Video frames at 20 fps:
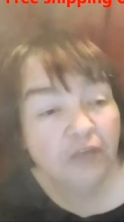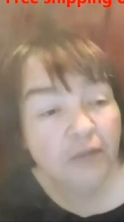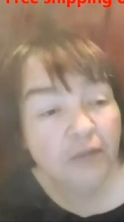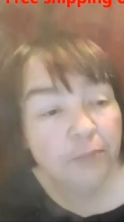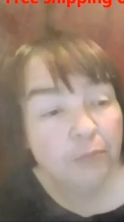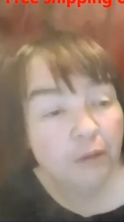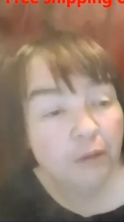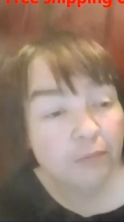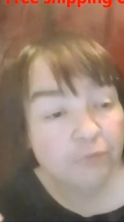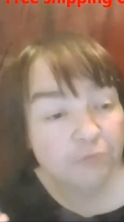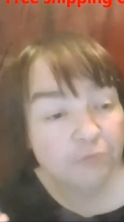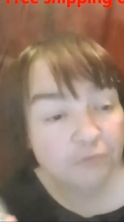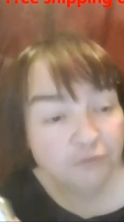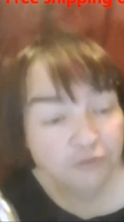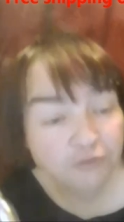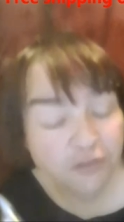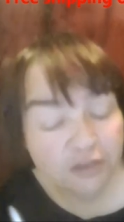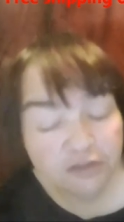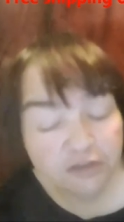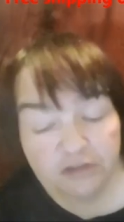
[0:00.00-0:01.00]
you have problems with
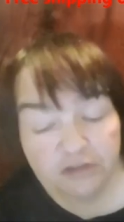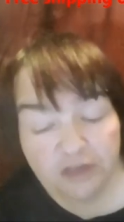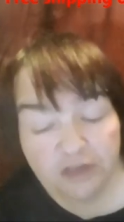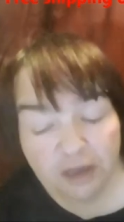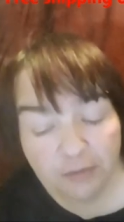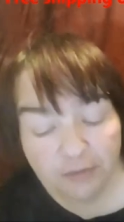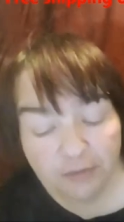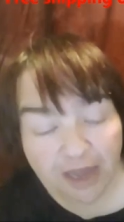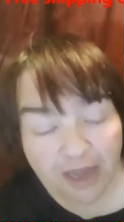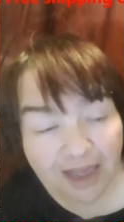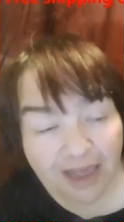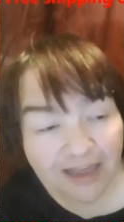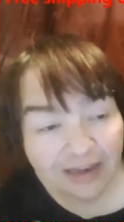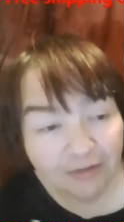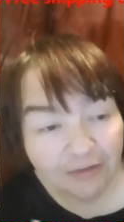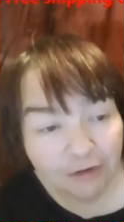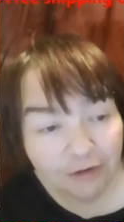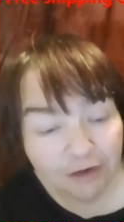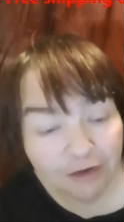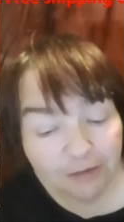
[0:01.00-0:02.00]
VG, I would
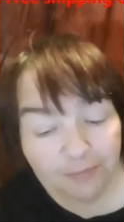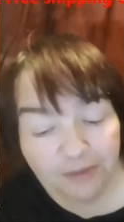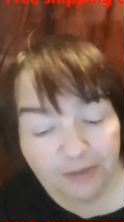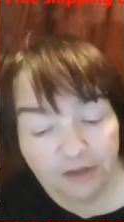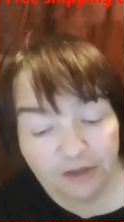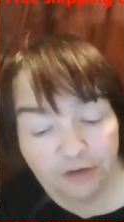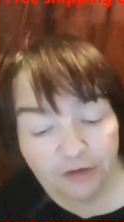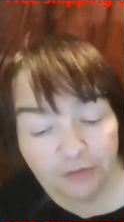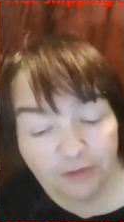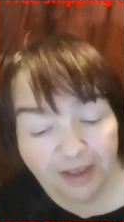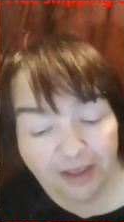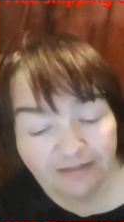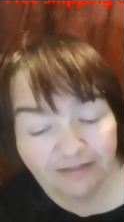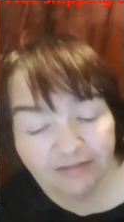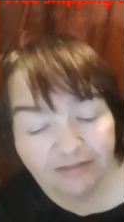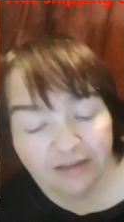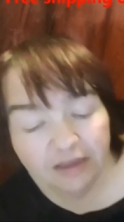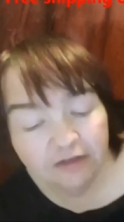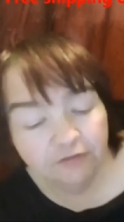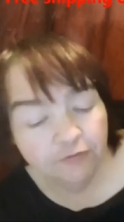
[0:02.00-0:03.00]
highly recommend you
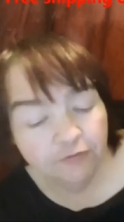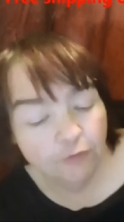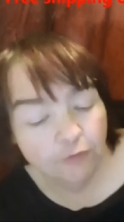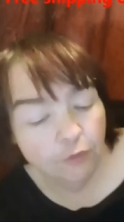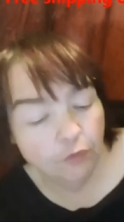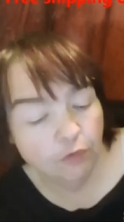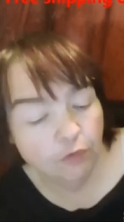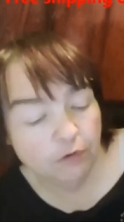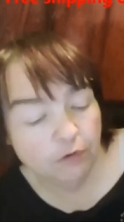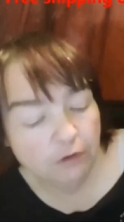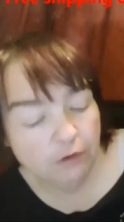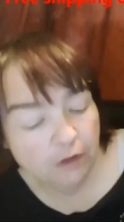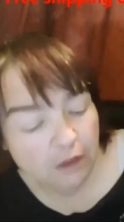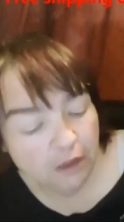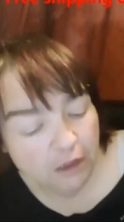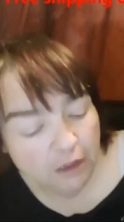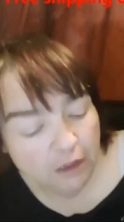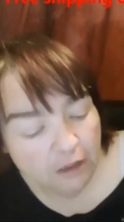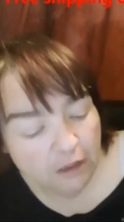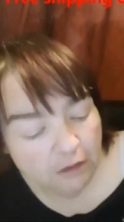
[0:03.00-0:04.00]
asking for
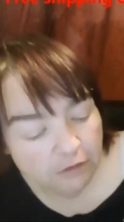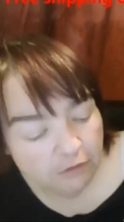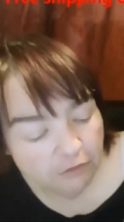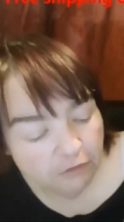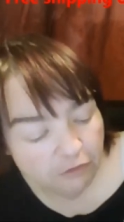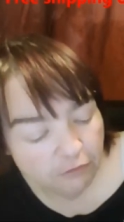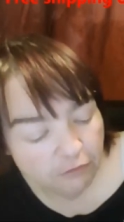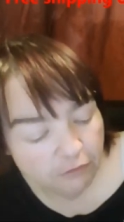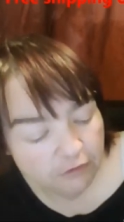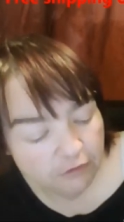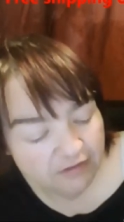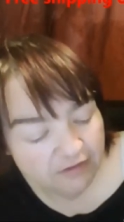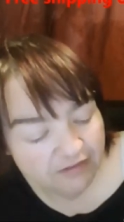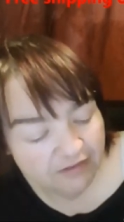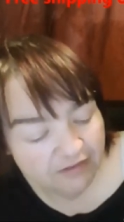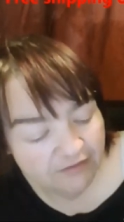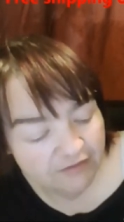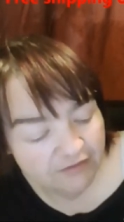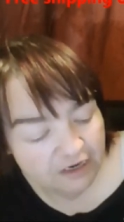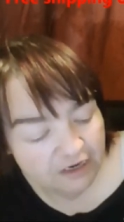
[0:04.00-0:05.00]
the
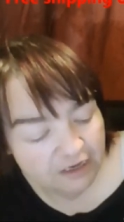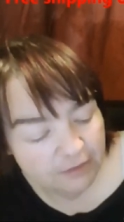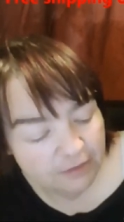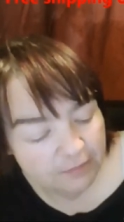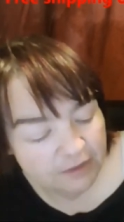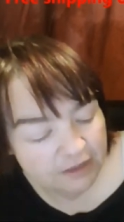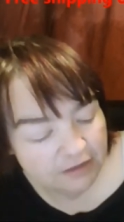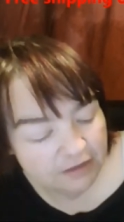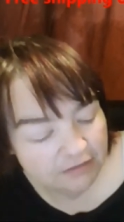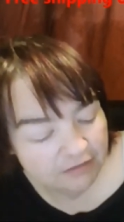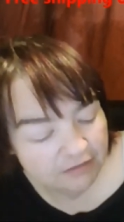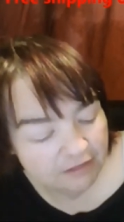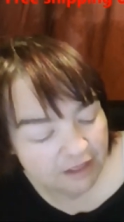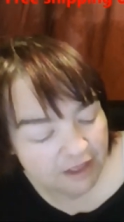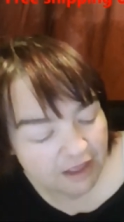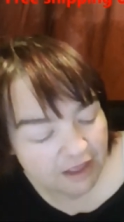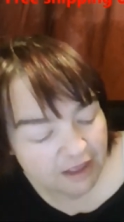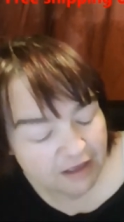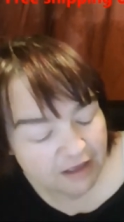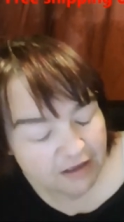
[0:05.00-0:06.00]
3070 mix
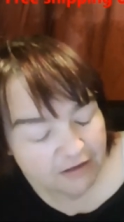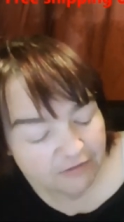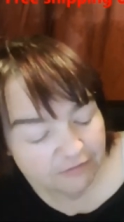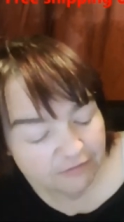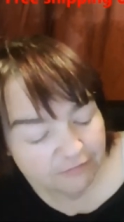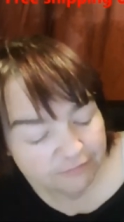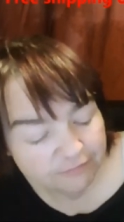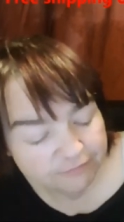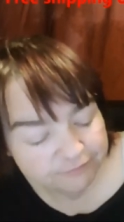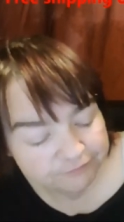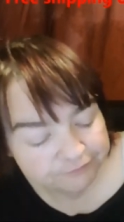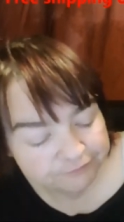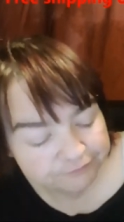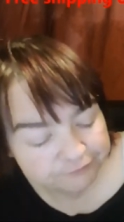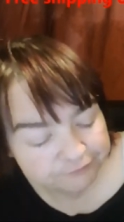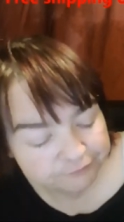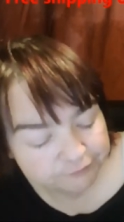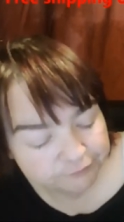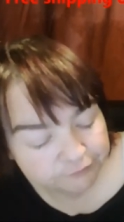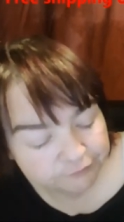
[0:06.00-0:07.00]
they have.
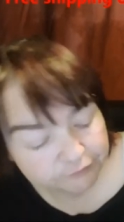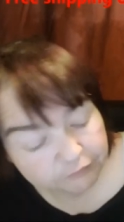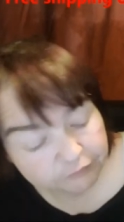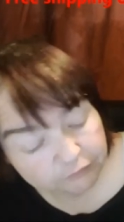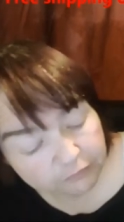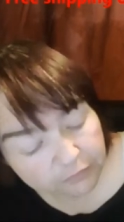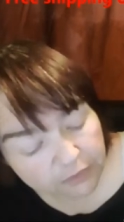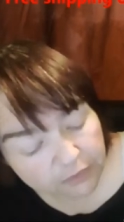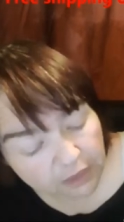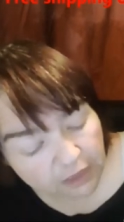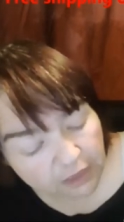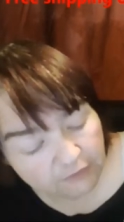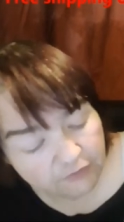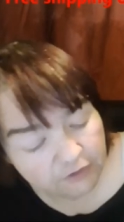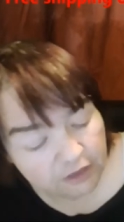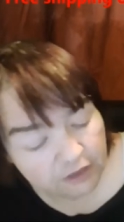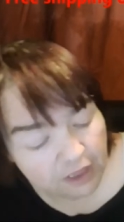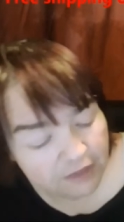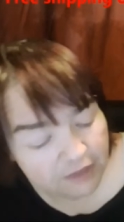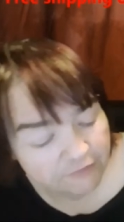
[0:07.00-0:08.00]
If
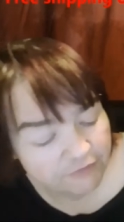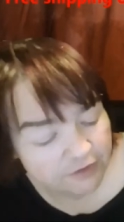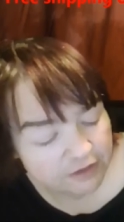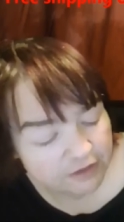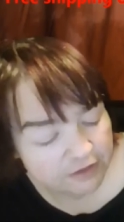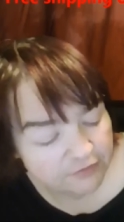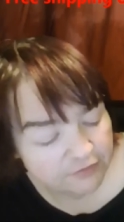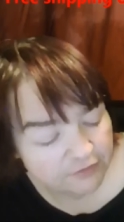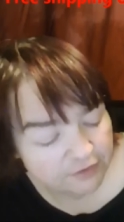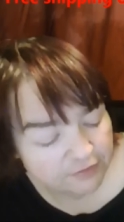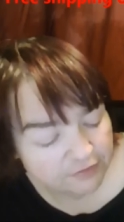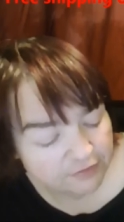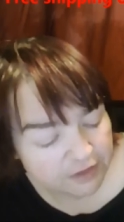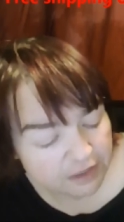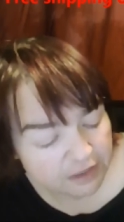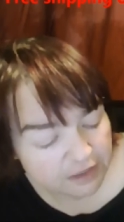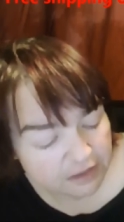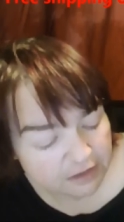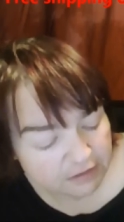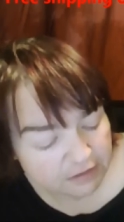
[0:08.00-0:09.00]
you like
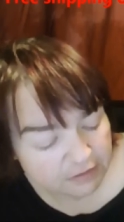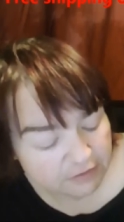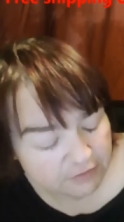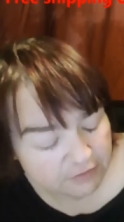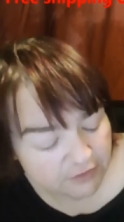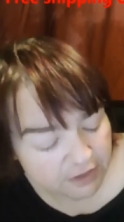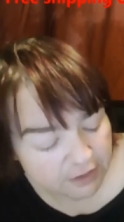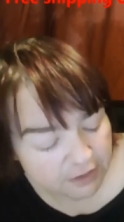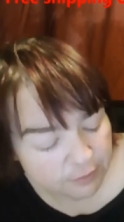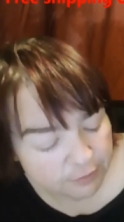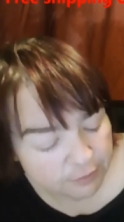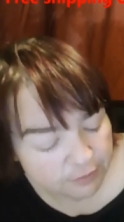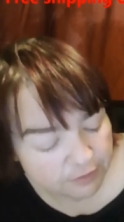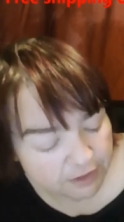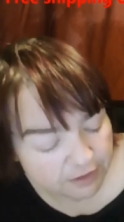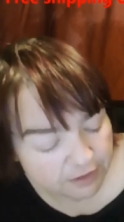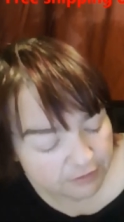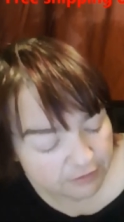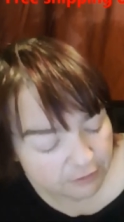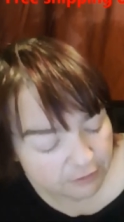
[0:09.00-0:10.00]
50/50, it is available.
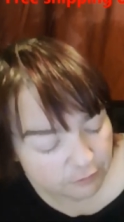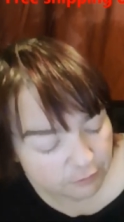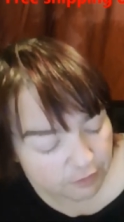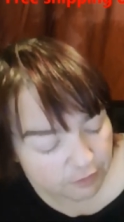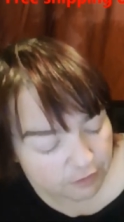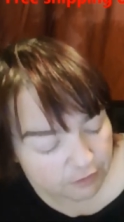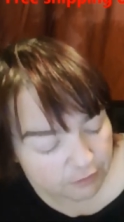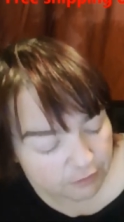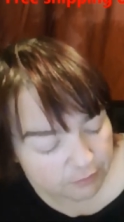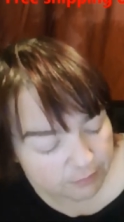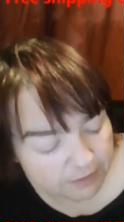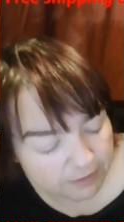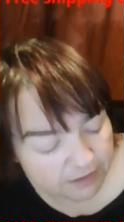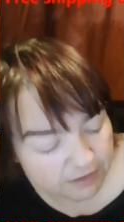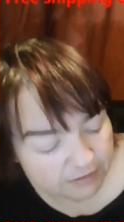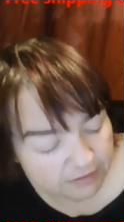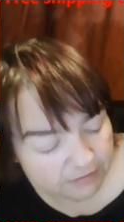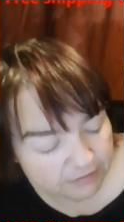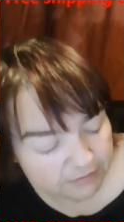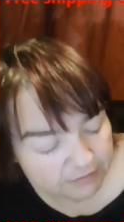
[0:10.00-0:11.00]
That's their regular
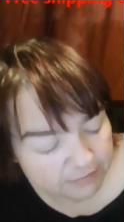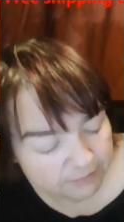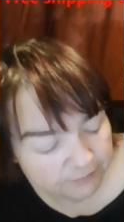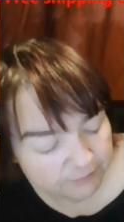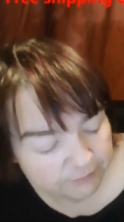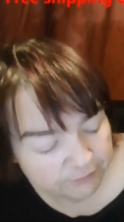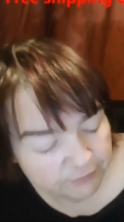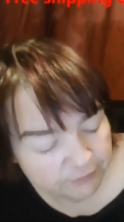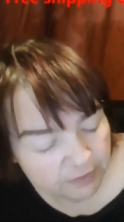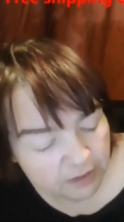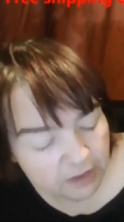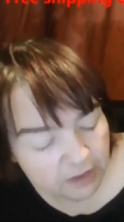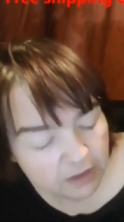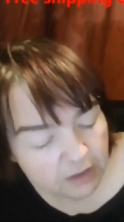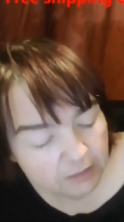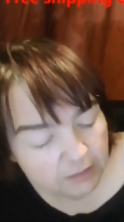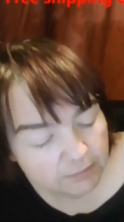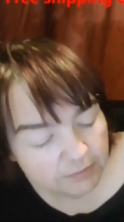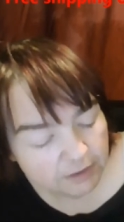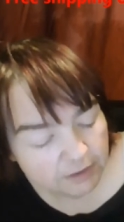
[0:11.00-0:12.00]
mix.
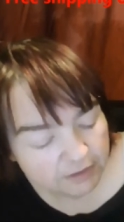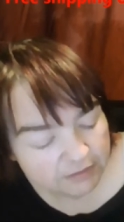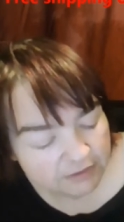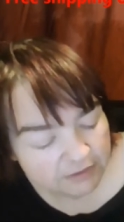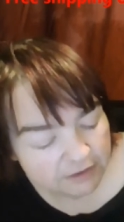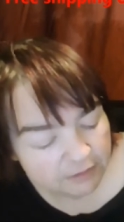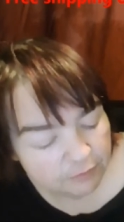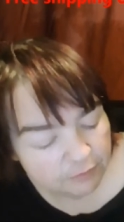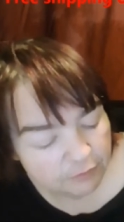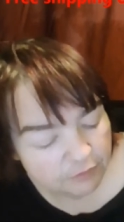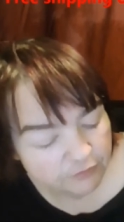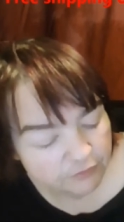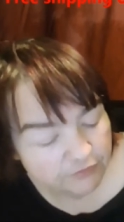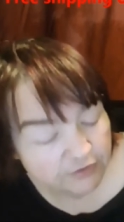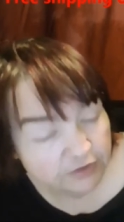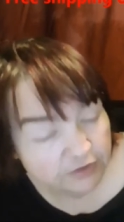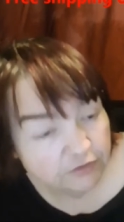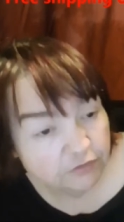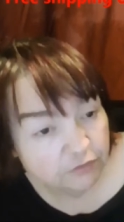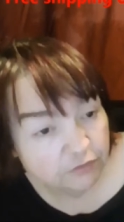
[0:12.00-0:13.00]
But Tim will
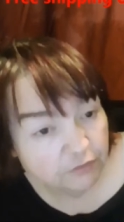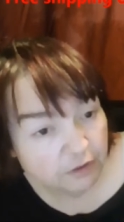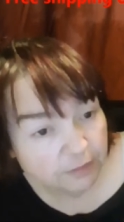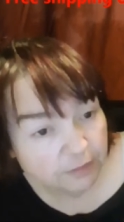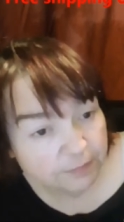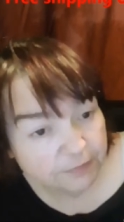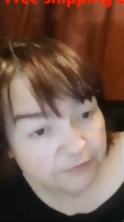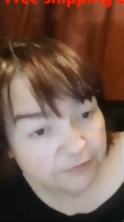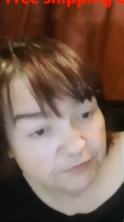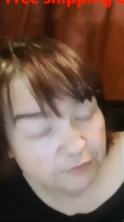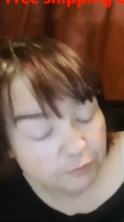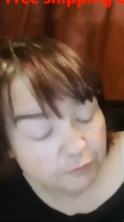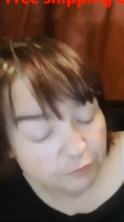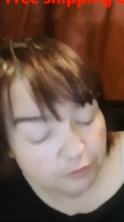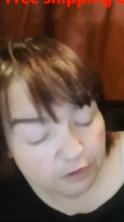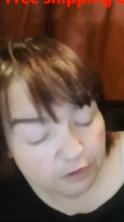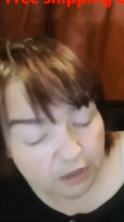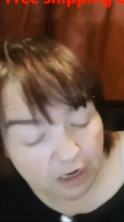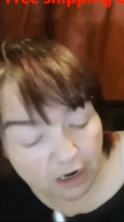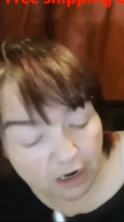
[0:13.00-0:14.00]
fix you up if you
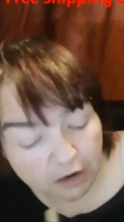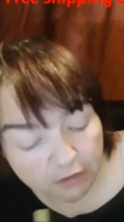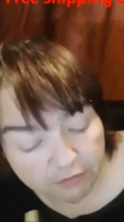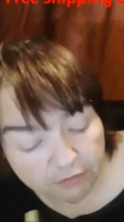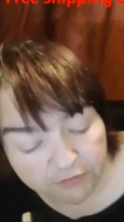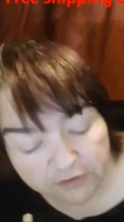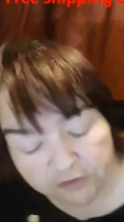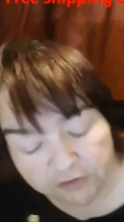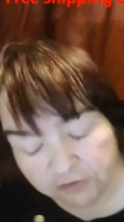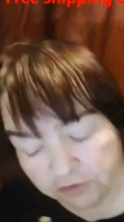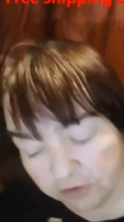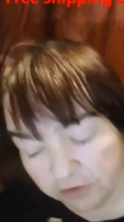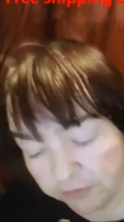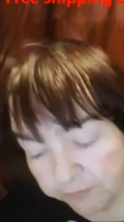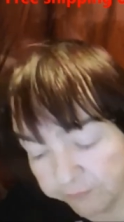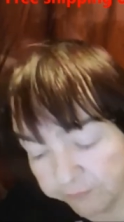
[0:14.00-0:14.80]
want a higher VG.